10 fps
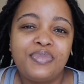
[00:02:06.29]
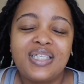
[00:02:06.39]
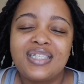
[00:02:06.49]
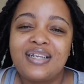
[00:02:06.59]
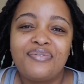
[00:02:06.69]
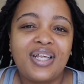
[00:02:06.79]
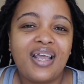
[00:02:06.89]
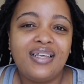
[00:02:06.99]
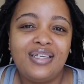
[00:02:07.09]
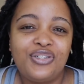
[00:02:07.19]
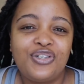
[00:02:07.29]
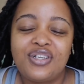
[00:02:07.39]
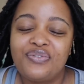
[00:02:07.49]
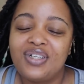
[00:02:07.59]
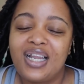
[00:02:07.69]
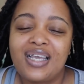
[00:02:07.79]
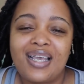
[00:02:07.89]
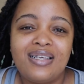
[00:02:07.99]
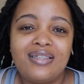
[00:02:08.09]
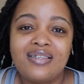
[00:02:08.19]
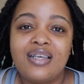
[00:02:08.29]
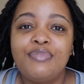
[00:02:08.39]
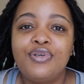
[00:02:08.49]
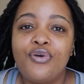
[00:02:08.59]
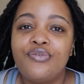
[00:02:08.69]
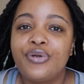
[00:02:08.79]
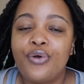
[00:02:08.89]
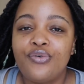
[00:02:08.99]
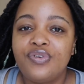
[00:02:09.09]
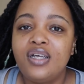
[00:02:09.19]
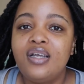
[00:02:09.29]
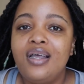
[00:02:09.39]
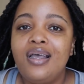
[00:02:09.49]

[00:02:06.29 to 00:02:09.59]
the stuff that I eat, because I feel like I eat the same thing over and over,